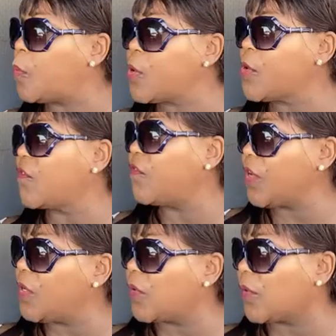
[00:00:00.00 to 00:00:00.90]
A pointing your
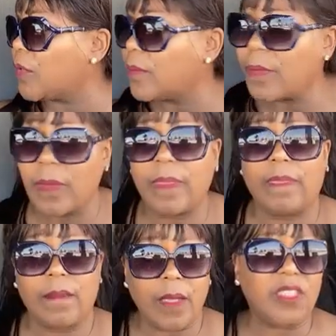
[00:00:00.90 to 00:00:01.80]
finger,
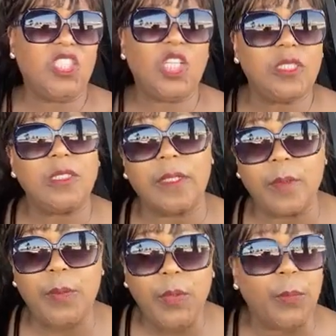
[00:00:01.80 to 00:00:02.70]
a judging
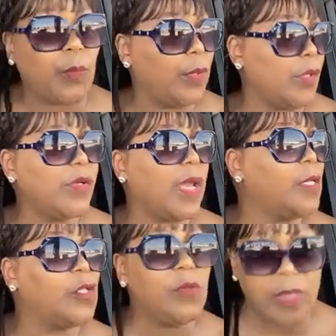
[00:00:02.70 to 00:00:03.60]
other people. You
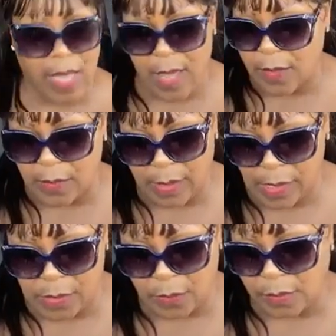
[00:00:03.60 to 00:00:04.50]
can't do that. You
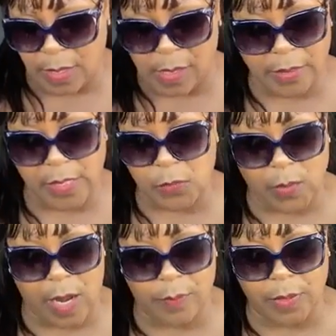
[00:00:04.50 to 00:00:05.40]
cannot do that. And guess
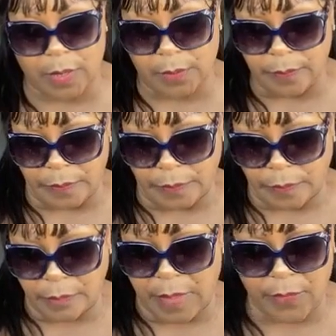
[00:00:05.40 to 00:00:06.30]
what? I'm going to,
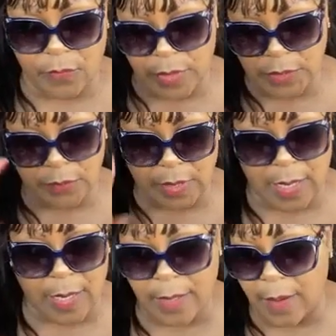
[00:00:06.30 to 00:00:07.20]
by the grace of
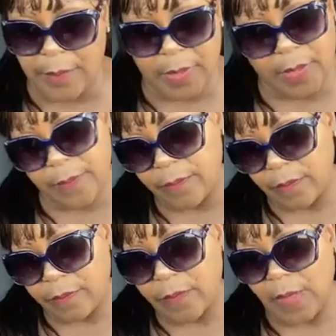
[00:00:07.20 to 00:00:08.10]
God, I mean,
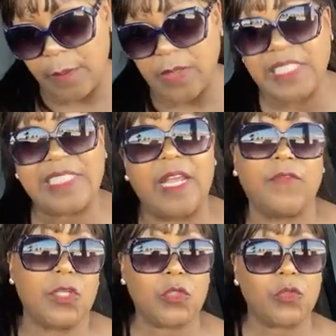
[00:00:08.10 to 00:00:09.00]
I'm going to
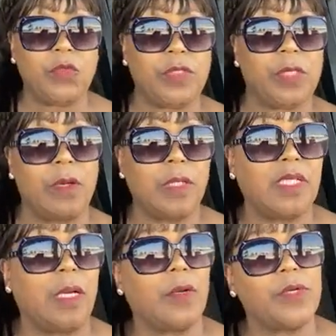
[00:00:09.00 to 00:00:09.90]
stand for the truth. As long
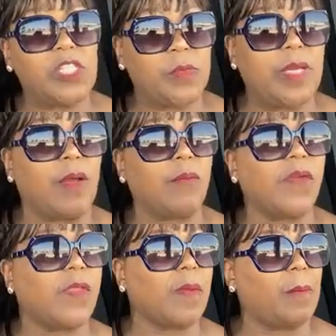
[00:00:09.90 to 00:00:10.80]
as God graces me and have
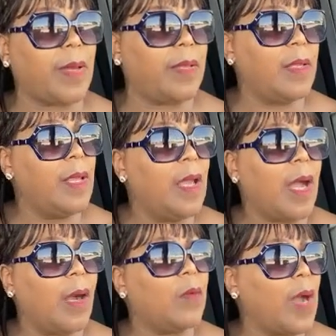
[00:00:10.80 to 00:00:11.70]
breath in my body,
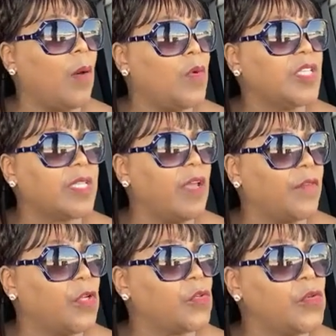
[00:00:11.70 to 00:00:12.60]
I will
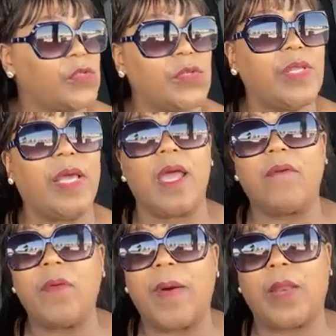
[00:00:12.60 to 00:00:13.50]
stand for the truth so
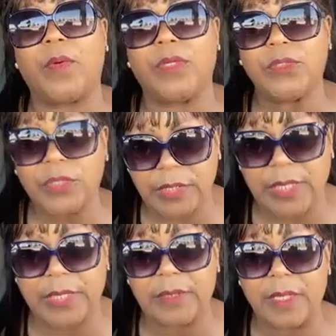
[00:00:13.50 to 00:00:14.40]
that everybody will
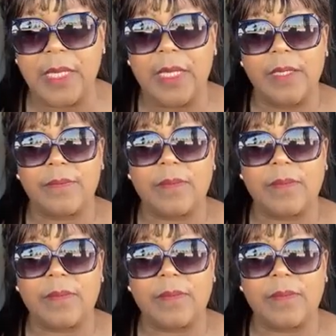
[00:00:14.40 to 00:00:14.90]
understand.